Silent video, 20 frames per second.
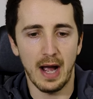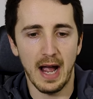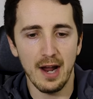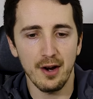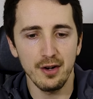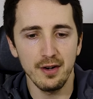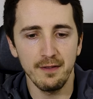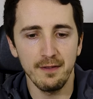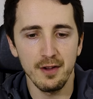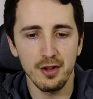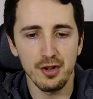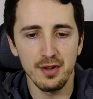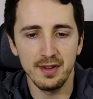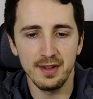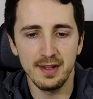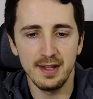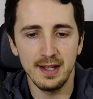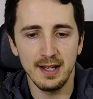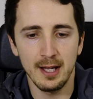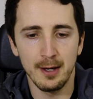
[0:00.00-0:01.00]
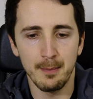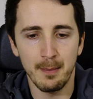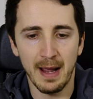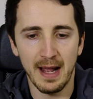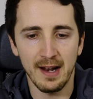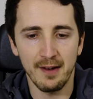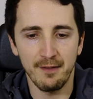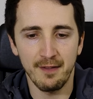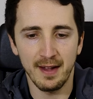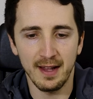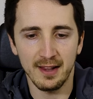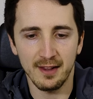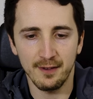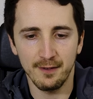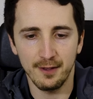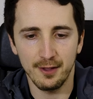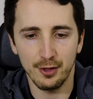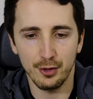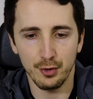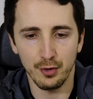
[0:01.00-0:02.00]
iron deficiency can
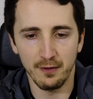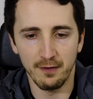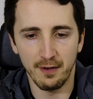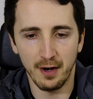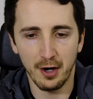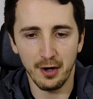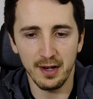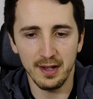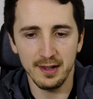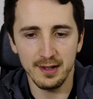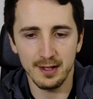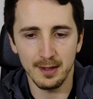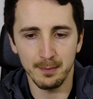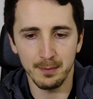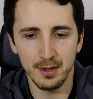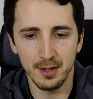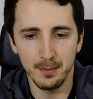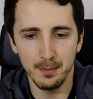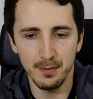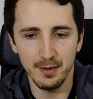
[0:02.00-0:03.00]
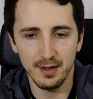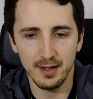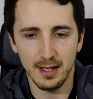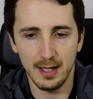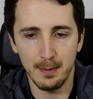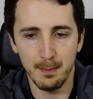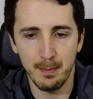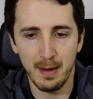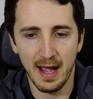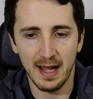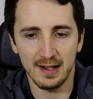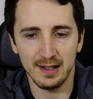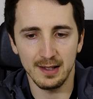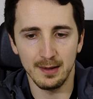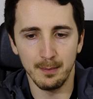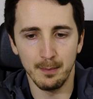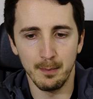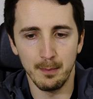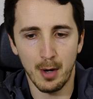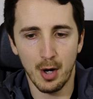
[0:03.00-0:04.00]
manifest through various symptoms
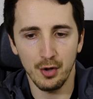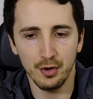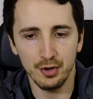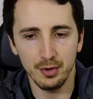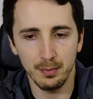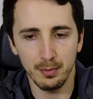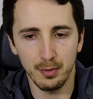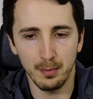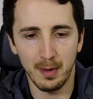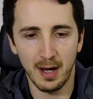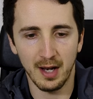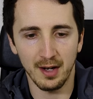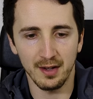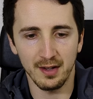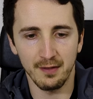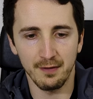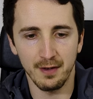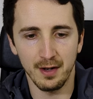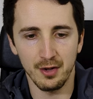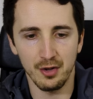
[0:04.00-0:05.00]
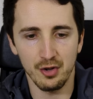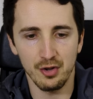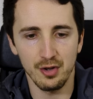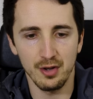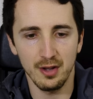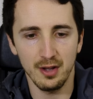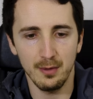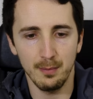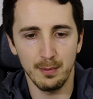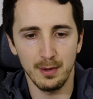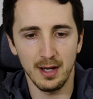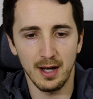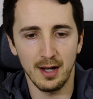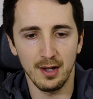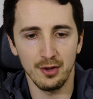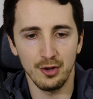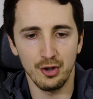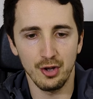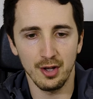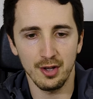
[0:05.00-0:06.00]
impacting multiple bodily functions
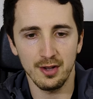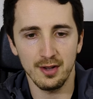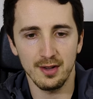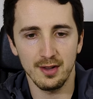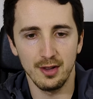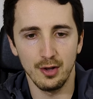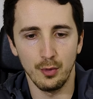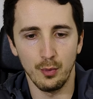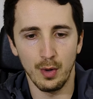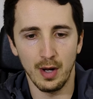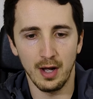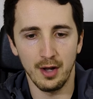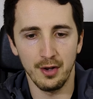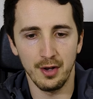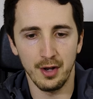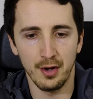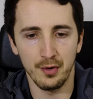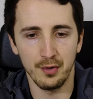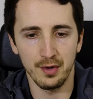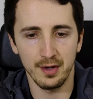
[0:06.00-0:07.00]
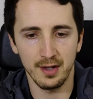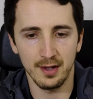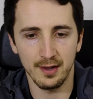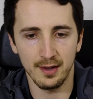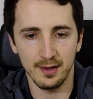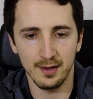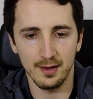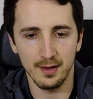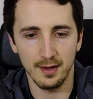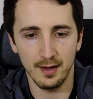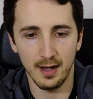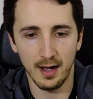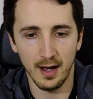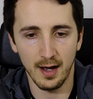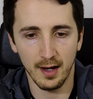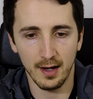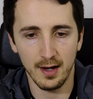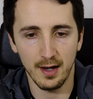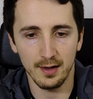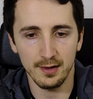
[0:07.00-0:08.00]
beyond just the well-known
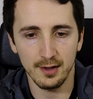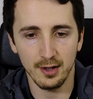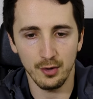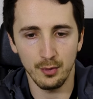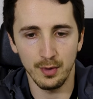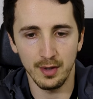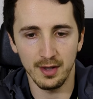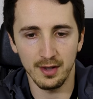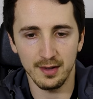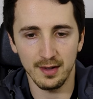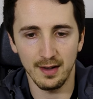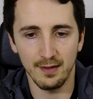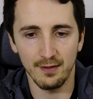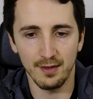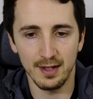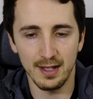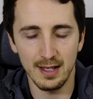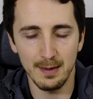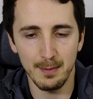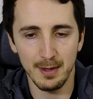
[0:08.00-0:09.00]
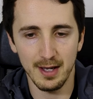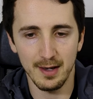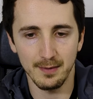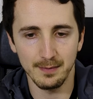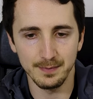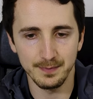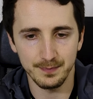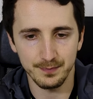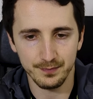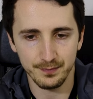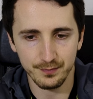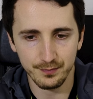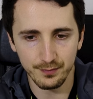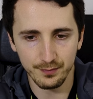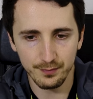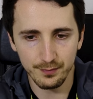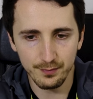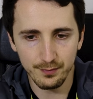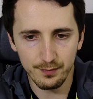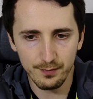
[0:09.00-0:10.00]
consequence of anemia.
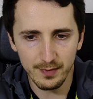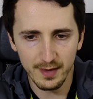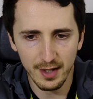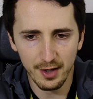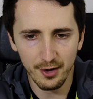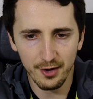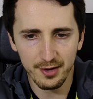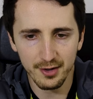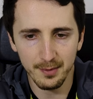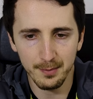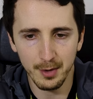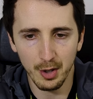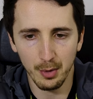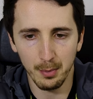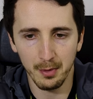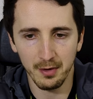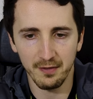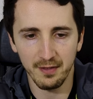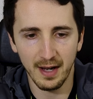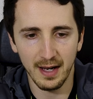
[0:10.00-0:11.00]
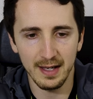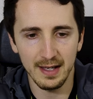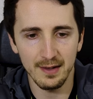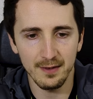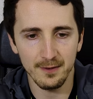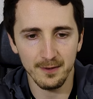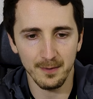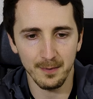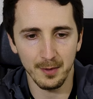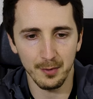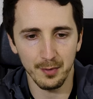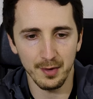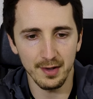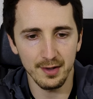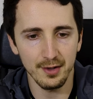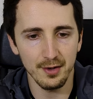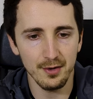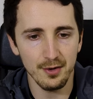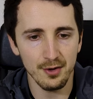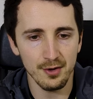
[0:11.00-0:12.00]
Here are some notable findings from the
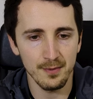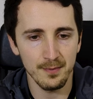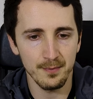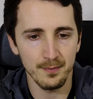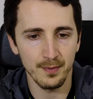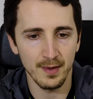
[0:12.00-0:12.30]
research.